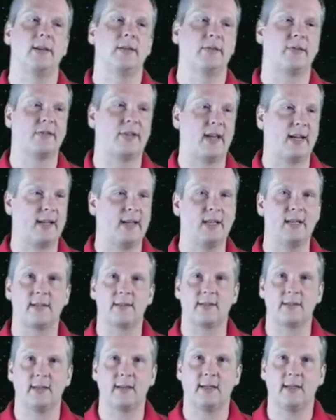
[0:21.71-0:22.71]

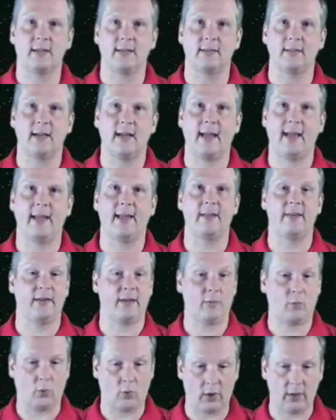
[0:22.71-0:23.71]
Second, and
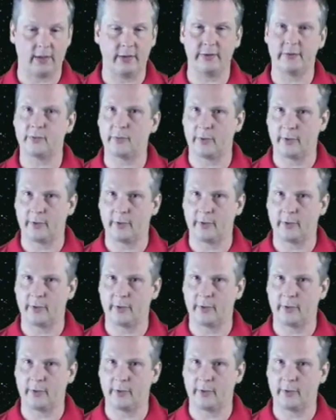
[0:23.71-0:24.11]
it was,